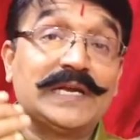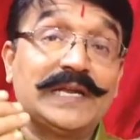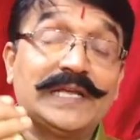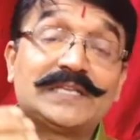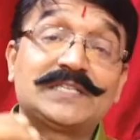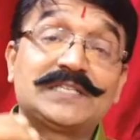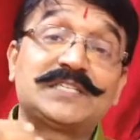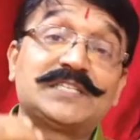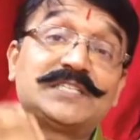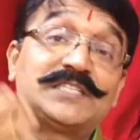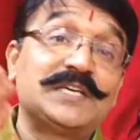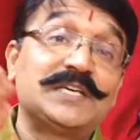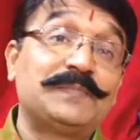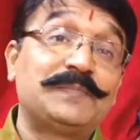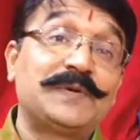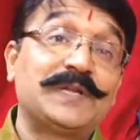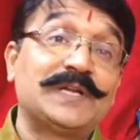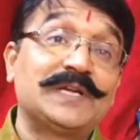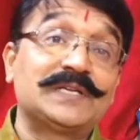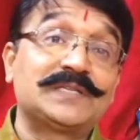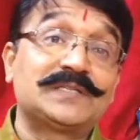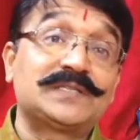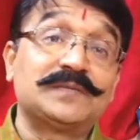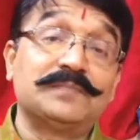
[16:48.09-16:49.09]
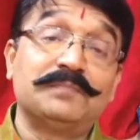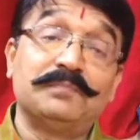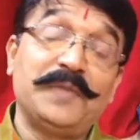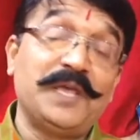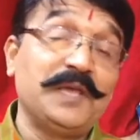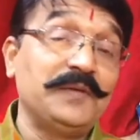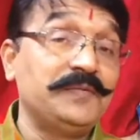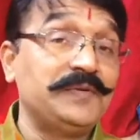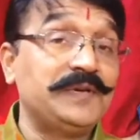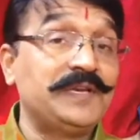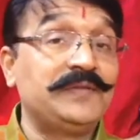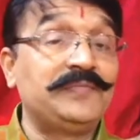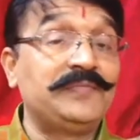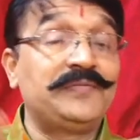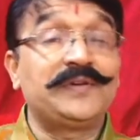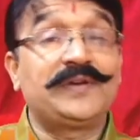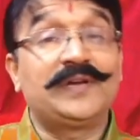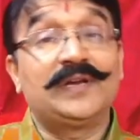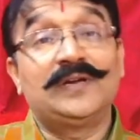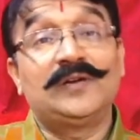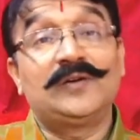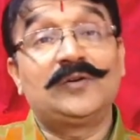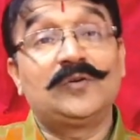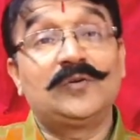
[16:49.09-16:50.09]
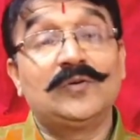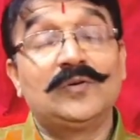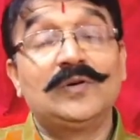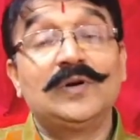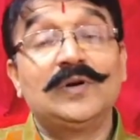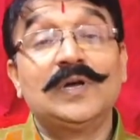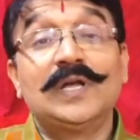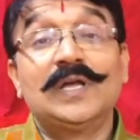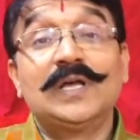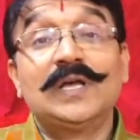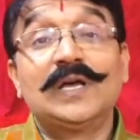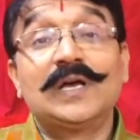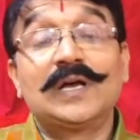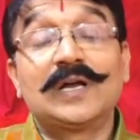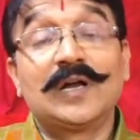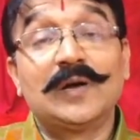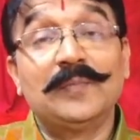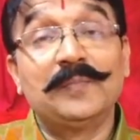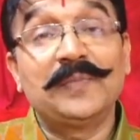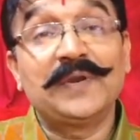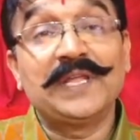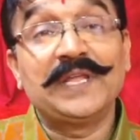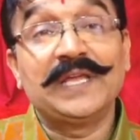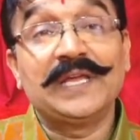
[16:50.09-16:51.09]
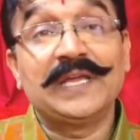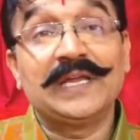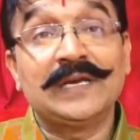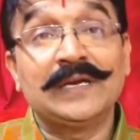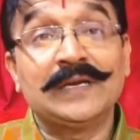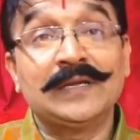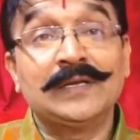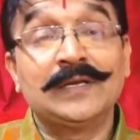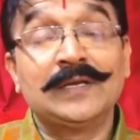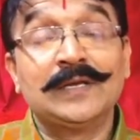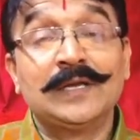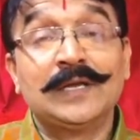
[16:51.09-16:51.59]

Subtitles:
Next chapters may be difficult to comprehend.